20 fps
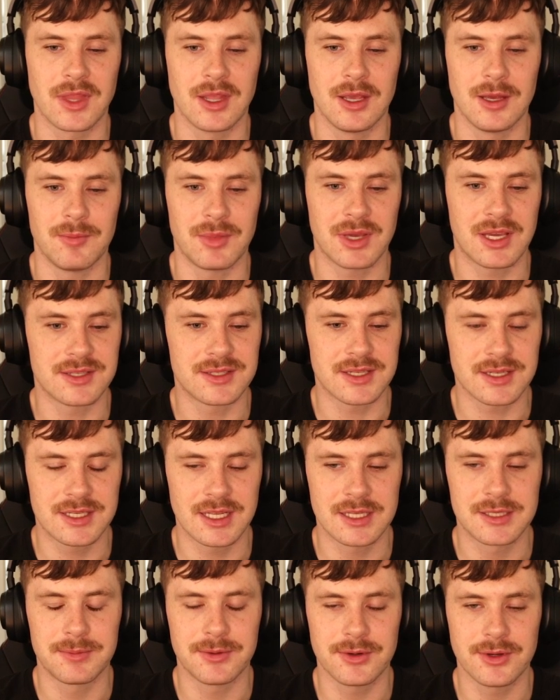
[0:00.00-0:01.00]
Because the
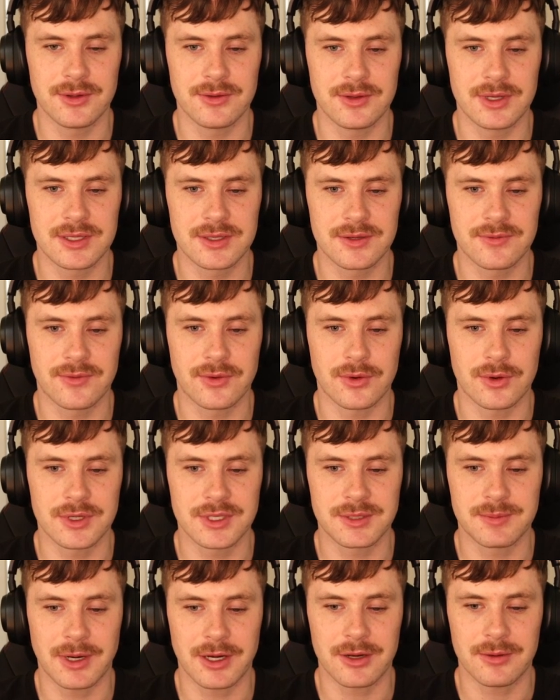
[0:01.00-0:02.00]
accessibility list for
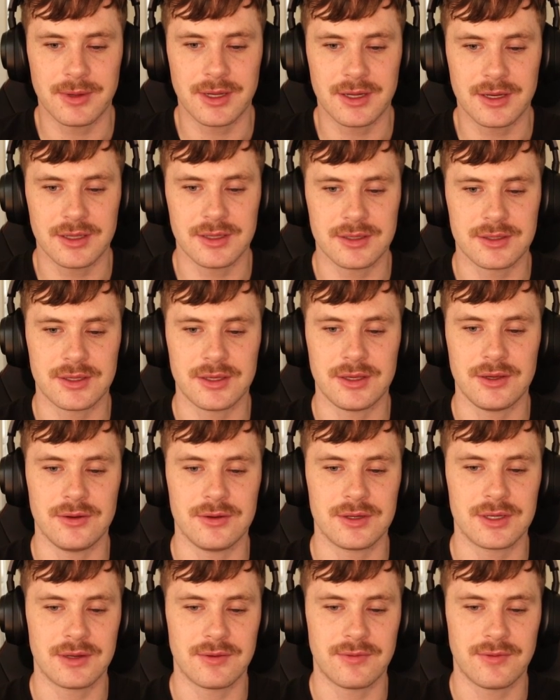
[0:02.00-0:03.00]
Spider-Man is
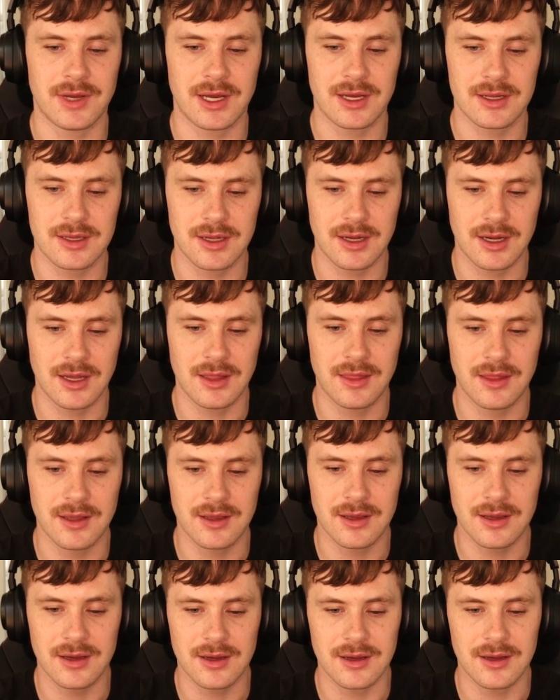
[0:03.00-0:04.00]
huge. In fact, I
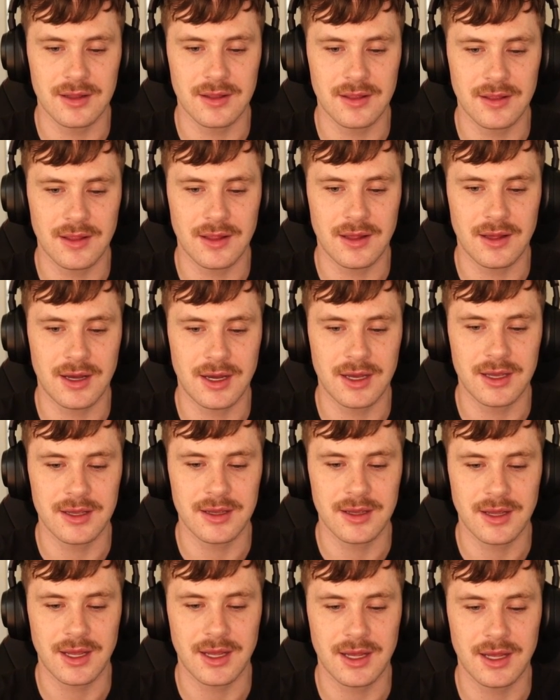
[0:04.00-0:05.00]
think I
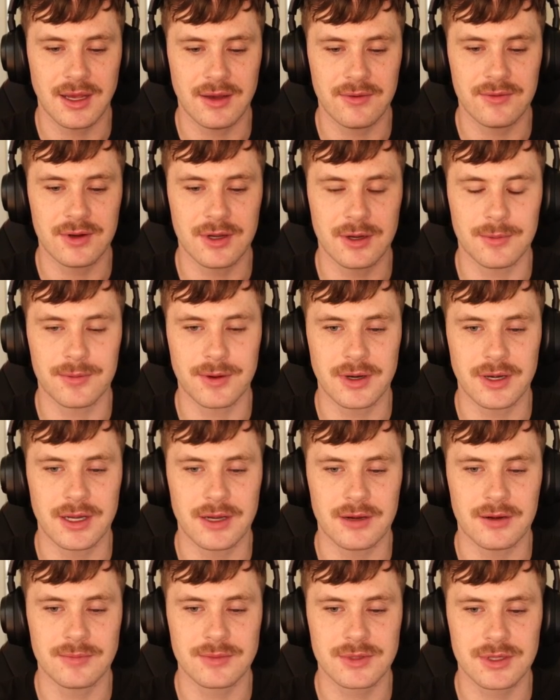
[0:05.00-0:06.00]
have it up right
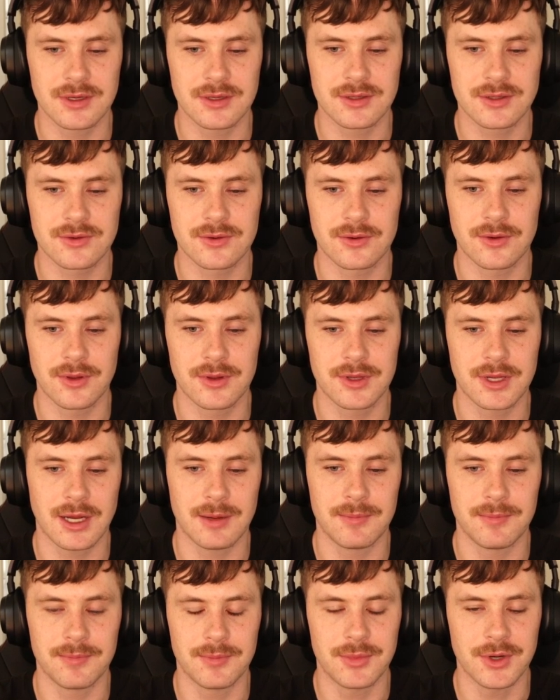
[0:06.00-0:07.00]
now. I'm just gonna scroll to the
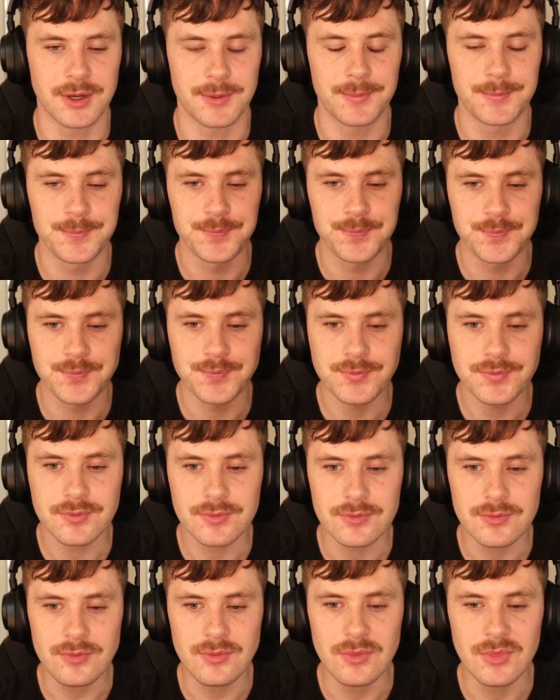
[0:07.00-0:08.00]
top, but
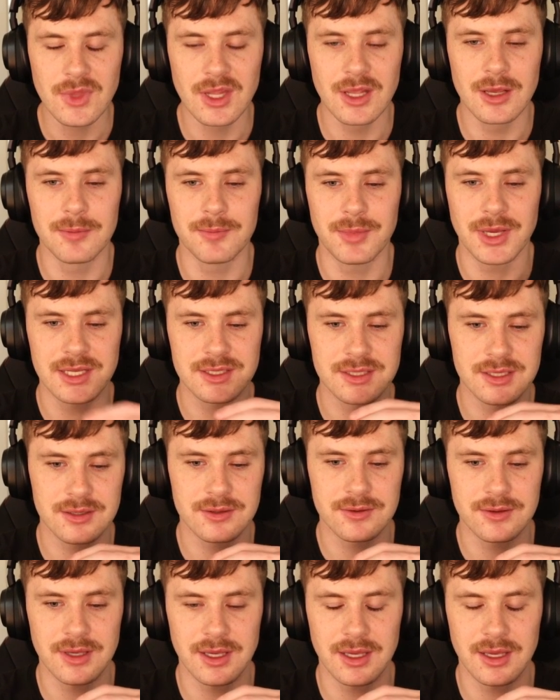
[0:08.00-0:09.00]

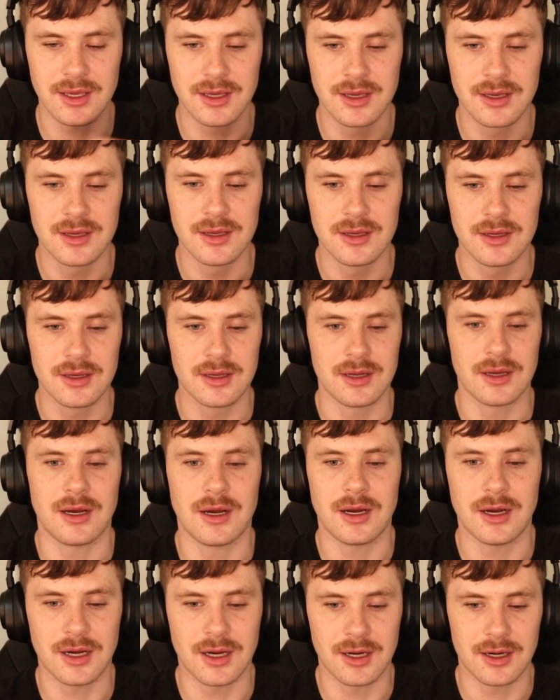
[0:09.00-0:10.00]
basically,
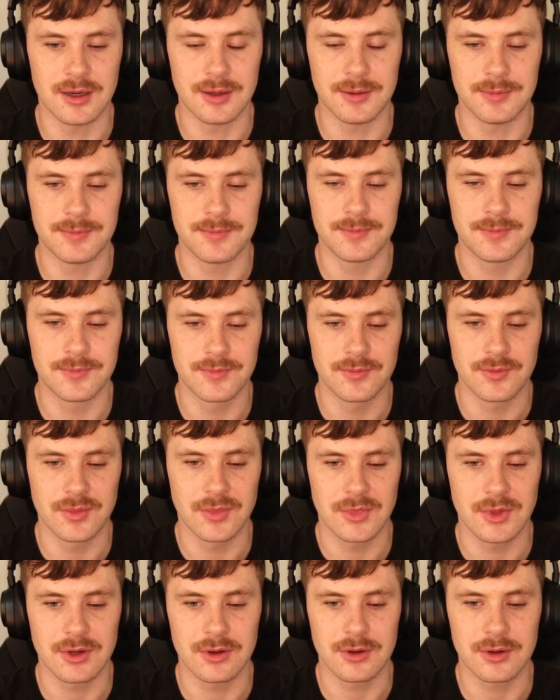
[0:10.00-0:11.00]
or
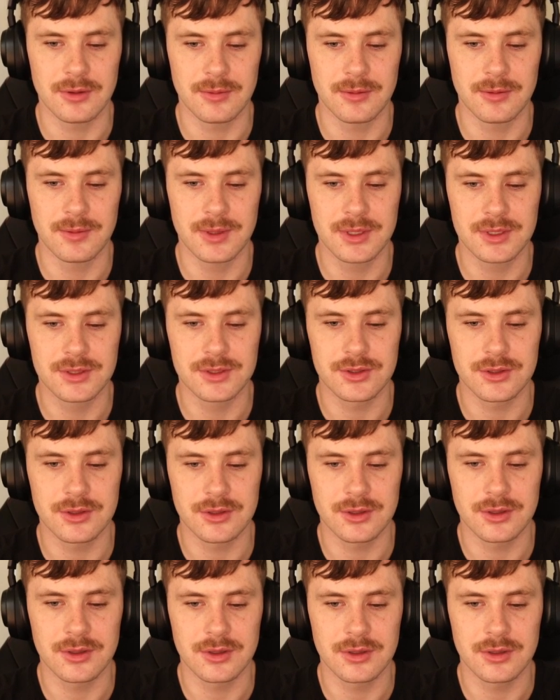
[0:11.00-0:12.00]
let me make
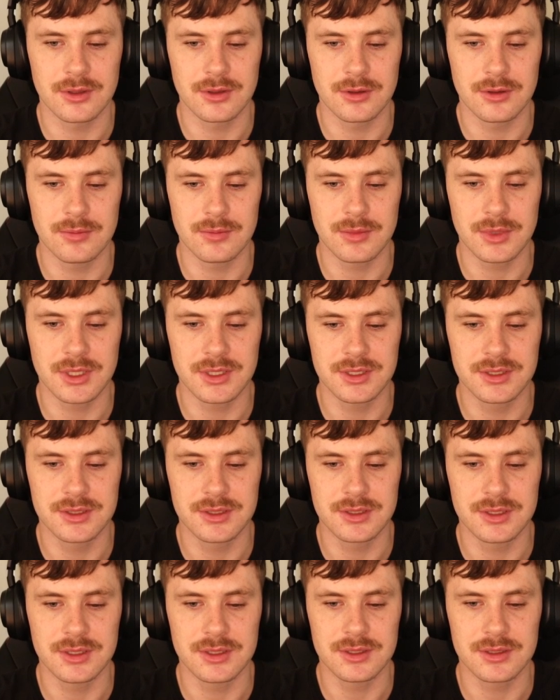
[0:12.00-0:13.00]
sure my
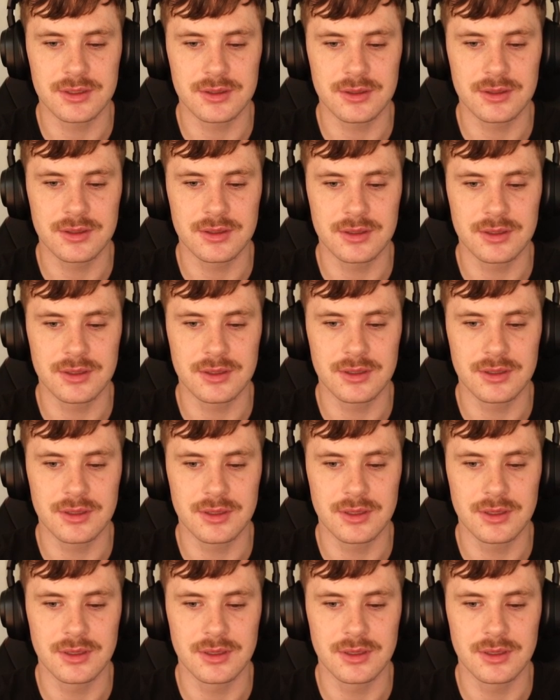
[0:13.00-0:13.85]
scenes are good.